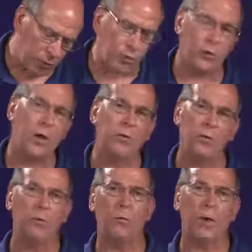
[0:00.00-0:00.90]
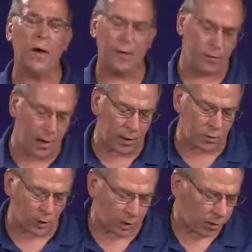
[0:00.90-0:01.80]
for the sensor, the way I
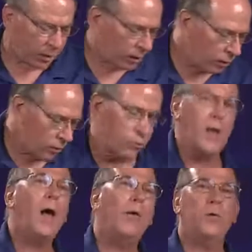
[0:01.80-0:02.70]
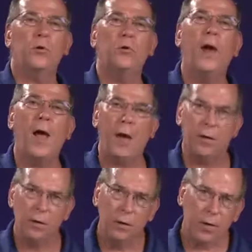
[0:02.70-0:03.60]
attached it, is down the
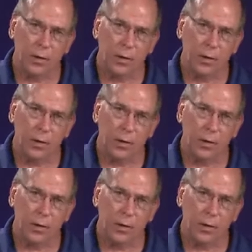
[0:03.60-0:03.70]
track.